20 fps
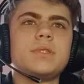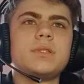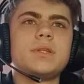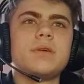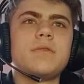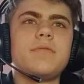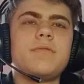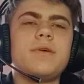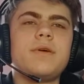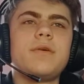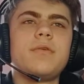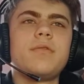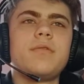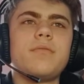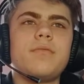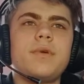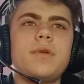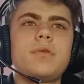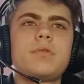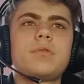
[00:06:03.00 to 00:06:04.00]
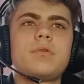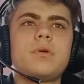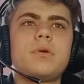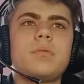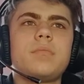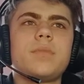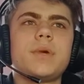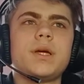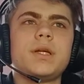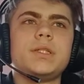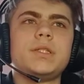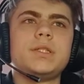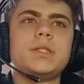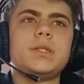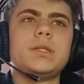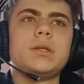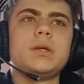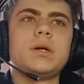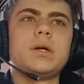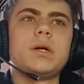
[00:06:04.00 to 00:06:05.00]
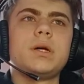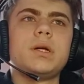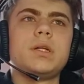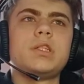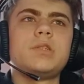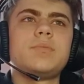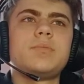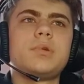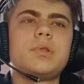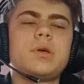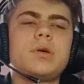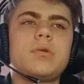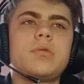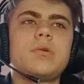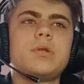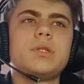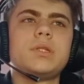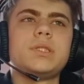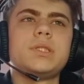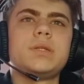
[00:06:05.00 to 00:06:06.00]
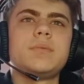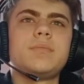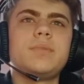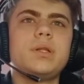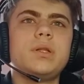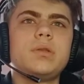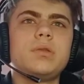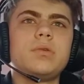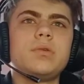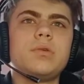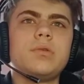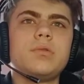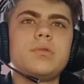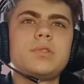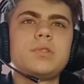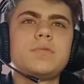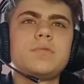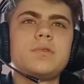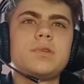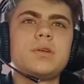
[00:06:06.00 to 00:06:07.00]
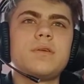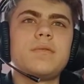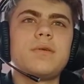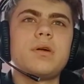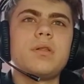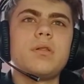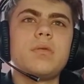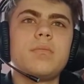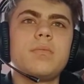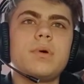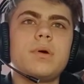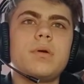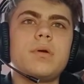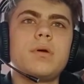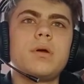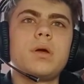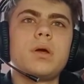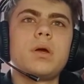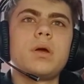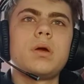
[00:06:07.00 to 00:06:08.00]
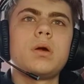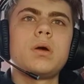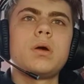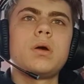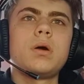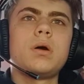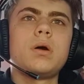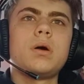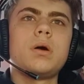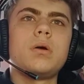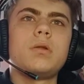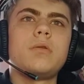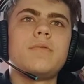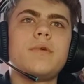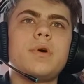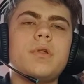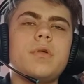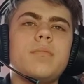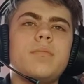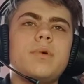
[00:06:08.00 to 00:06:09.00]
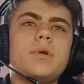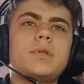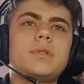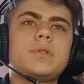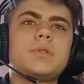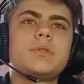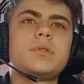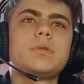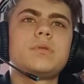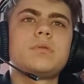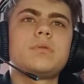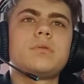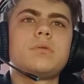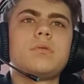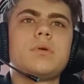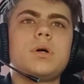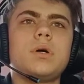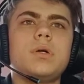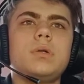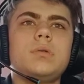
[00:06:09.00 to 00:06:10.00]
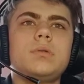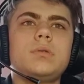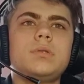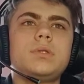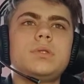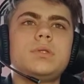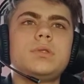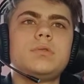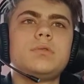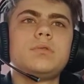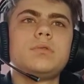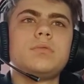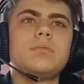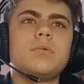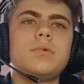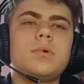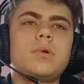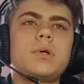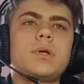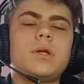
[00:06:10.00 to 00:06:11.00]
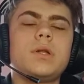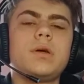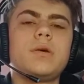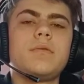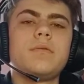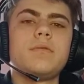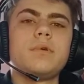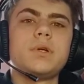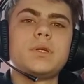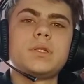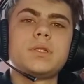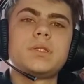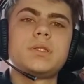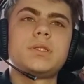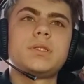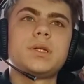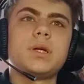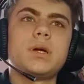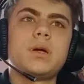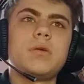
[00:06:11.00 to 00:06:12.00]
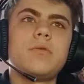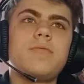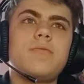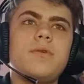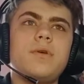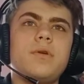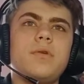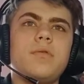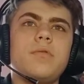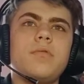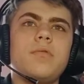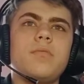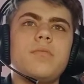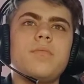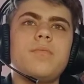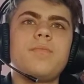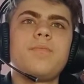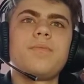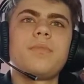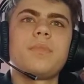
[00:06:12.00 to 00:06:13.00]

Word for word: with Ethereum virtual machine, and Polygon is simple to use for developer. Uh, developers who are used to working with uh, Ethereum.